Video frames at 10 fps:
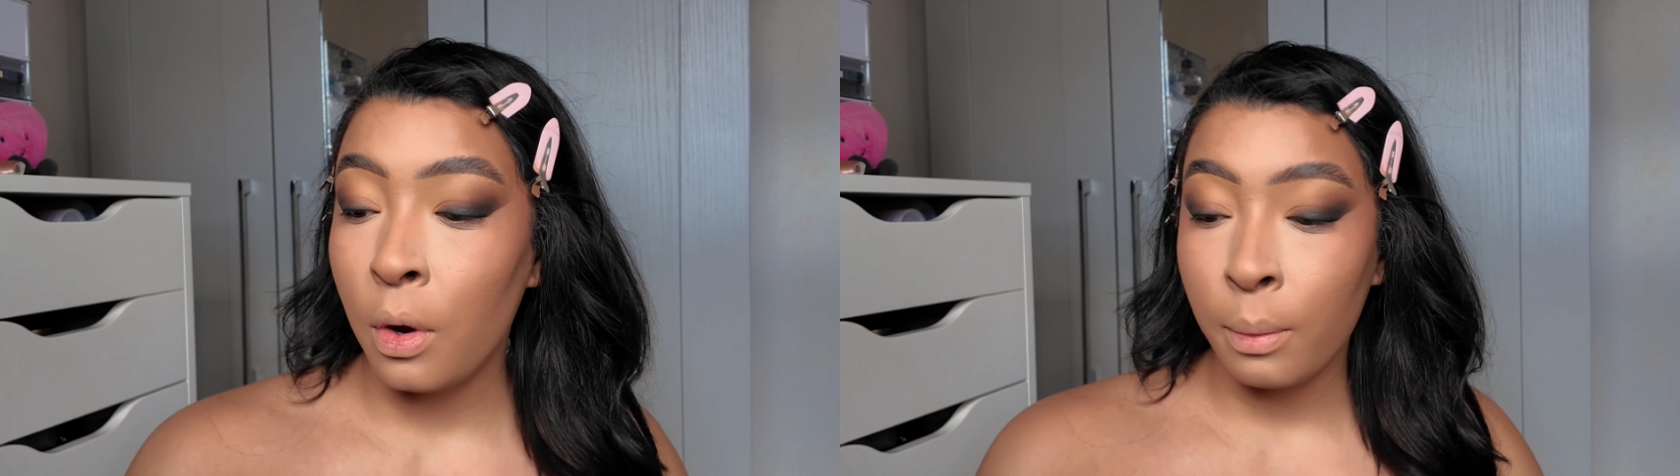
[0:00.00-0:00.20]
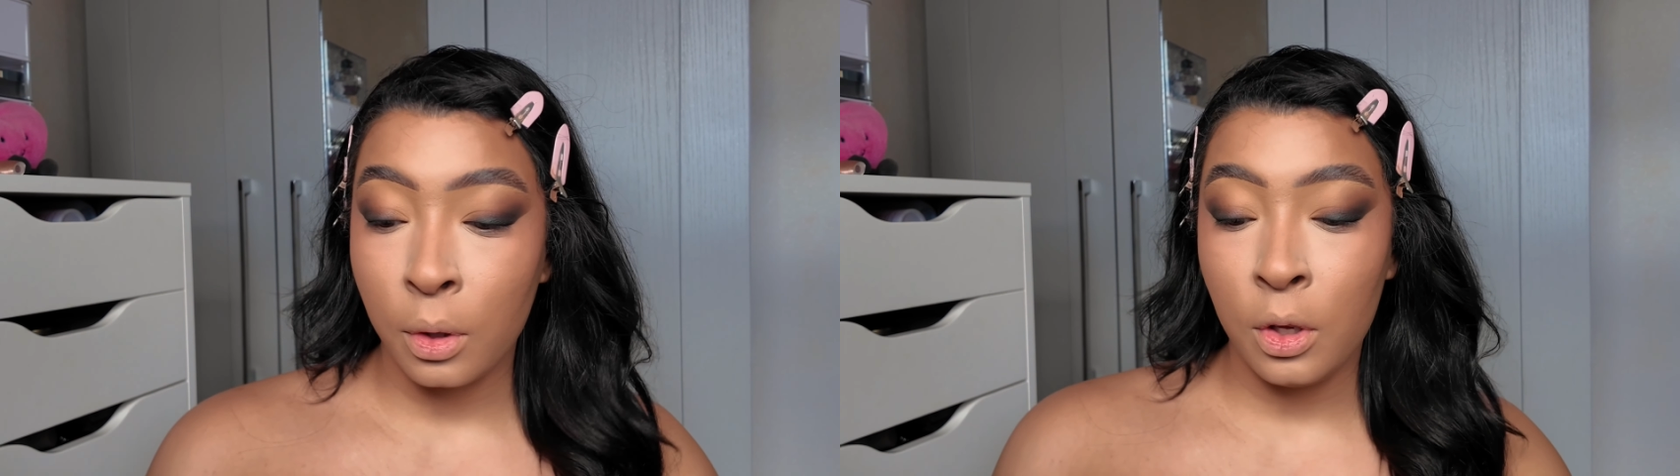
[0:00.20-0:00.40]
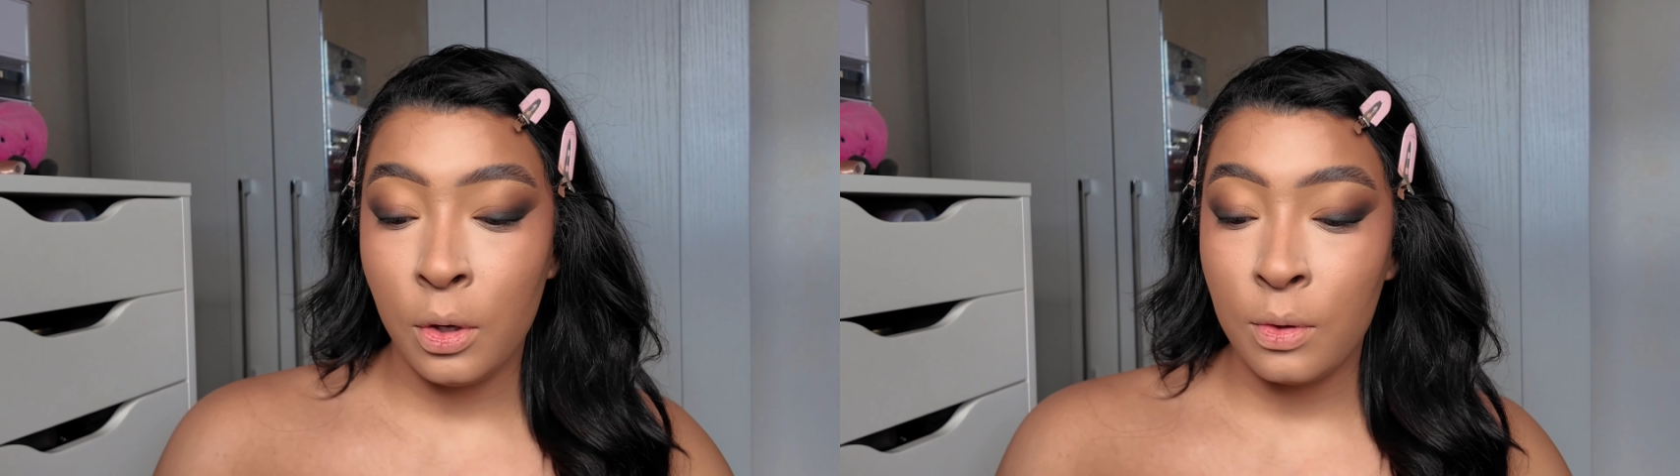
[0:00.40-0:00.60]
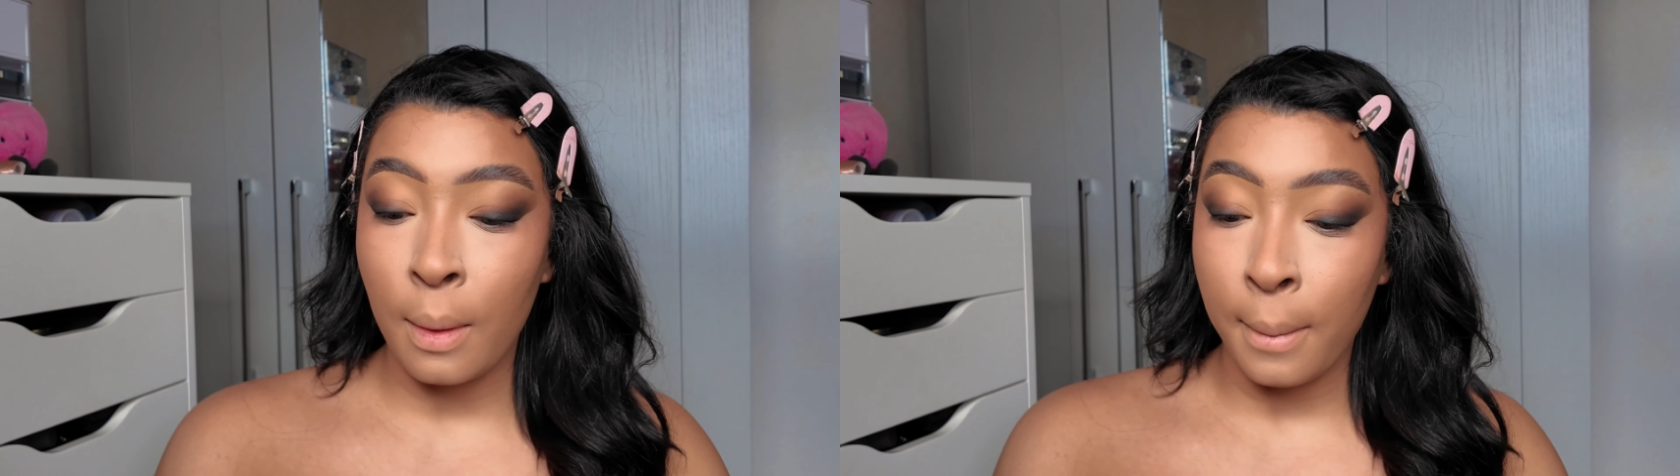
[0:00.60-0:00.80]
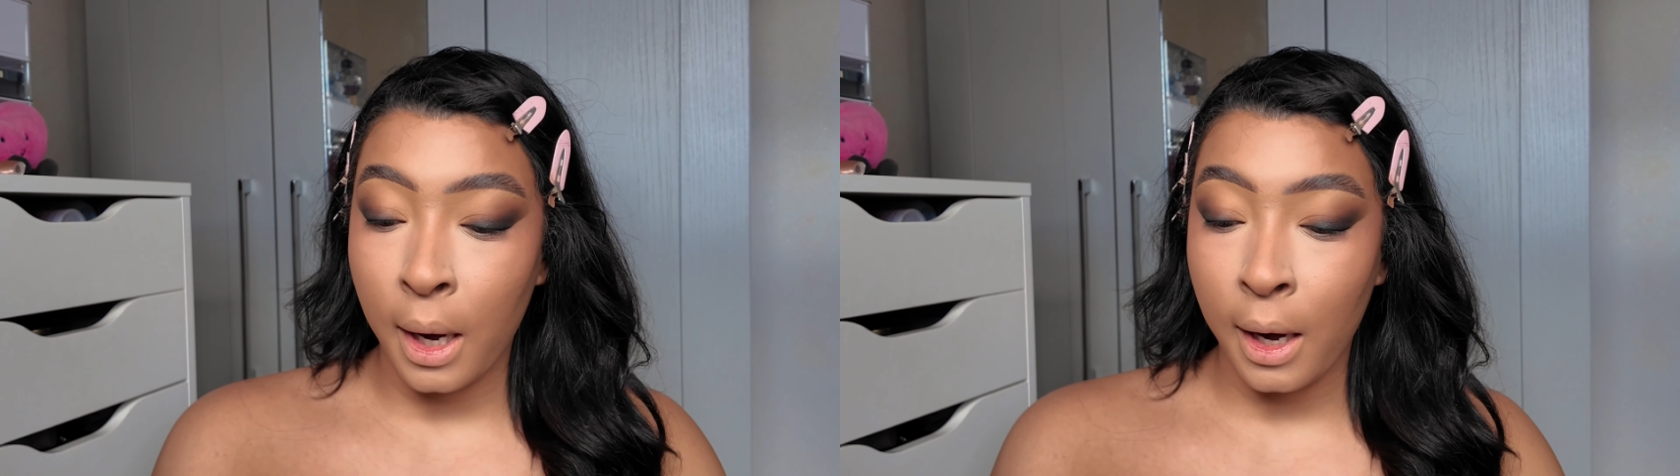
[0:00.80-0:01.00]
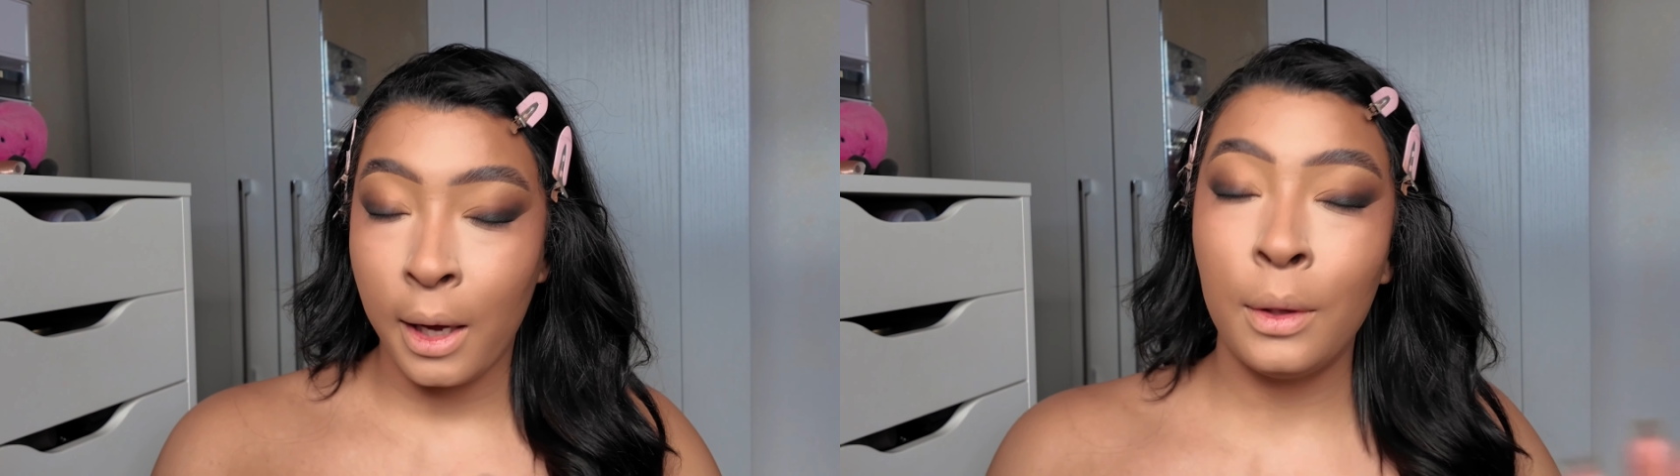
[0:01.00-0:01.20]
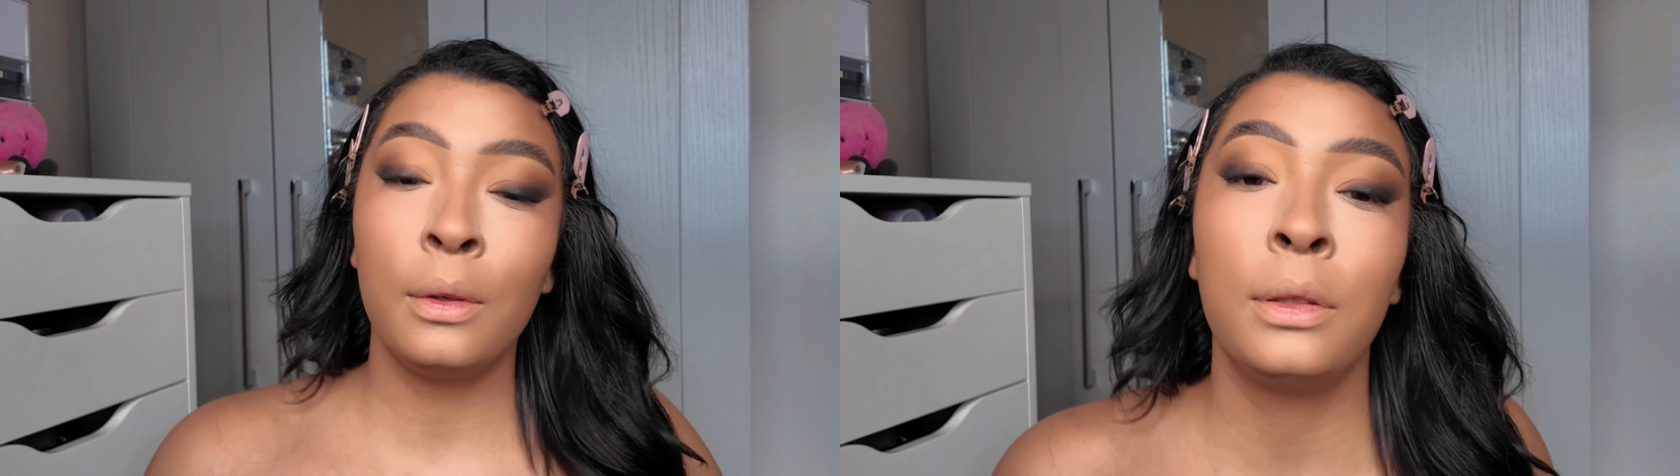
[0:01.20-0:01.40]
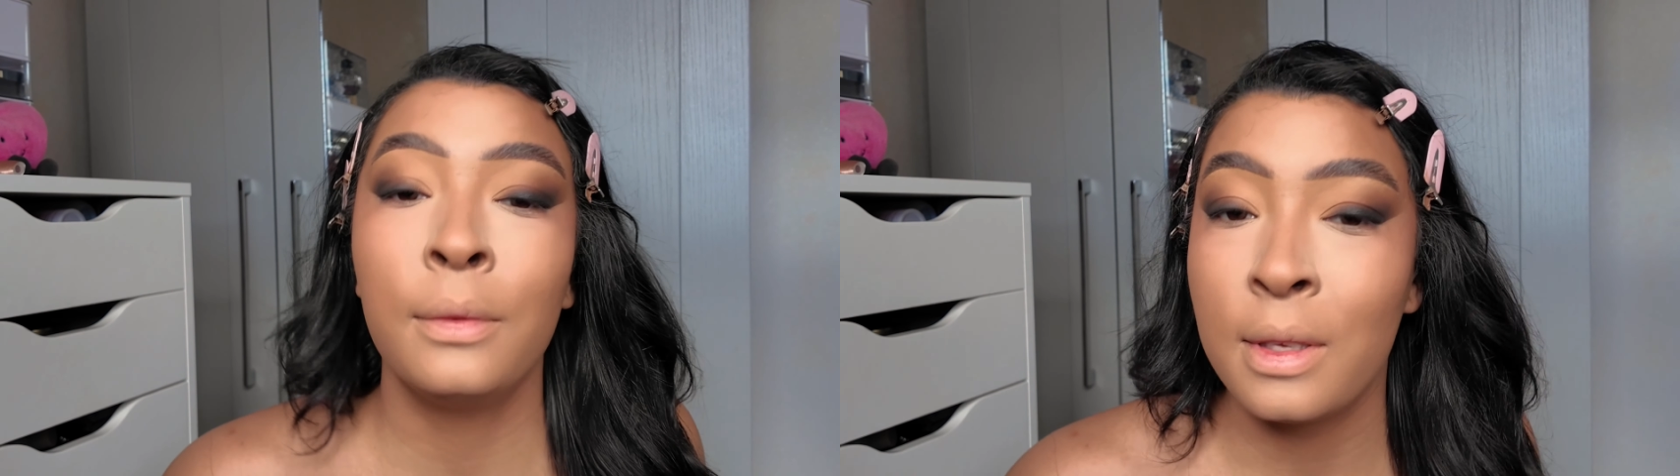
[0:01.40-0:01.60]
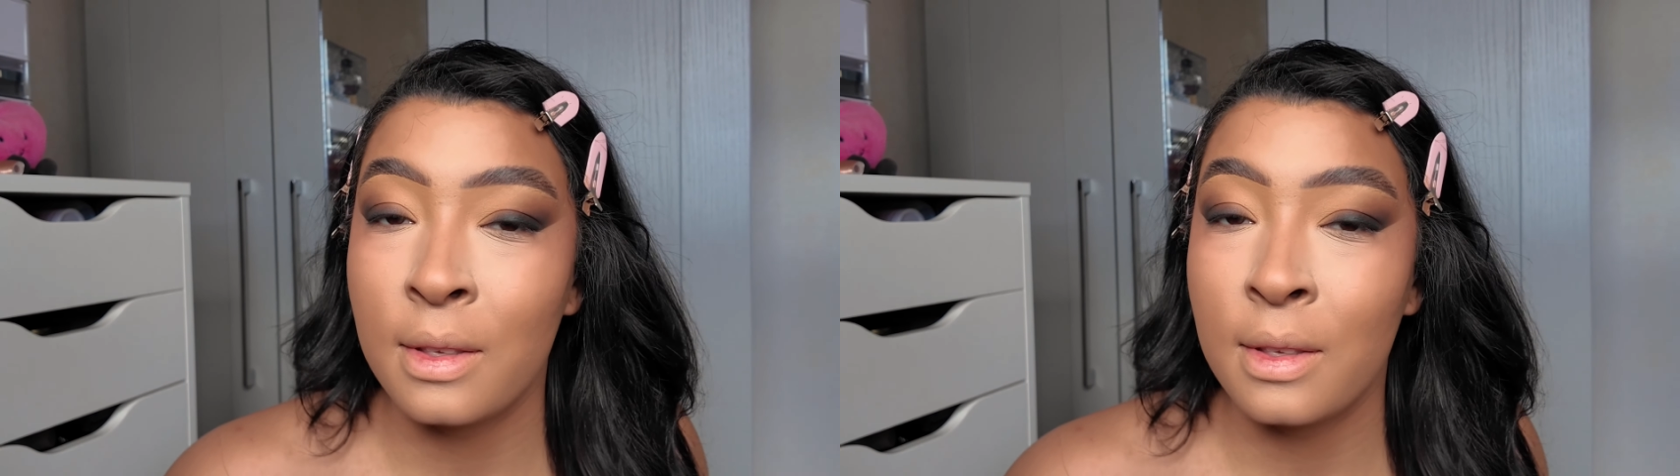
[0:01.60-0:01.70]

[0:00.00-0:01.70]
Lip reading: I'm going to use my, this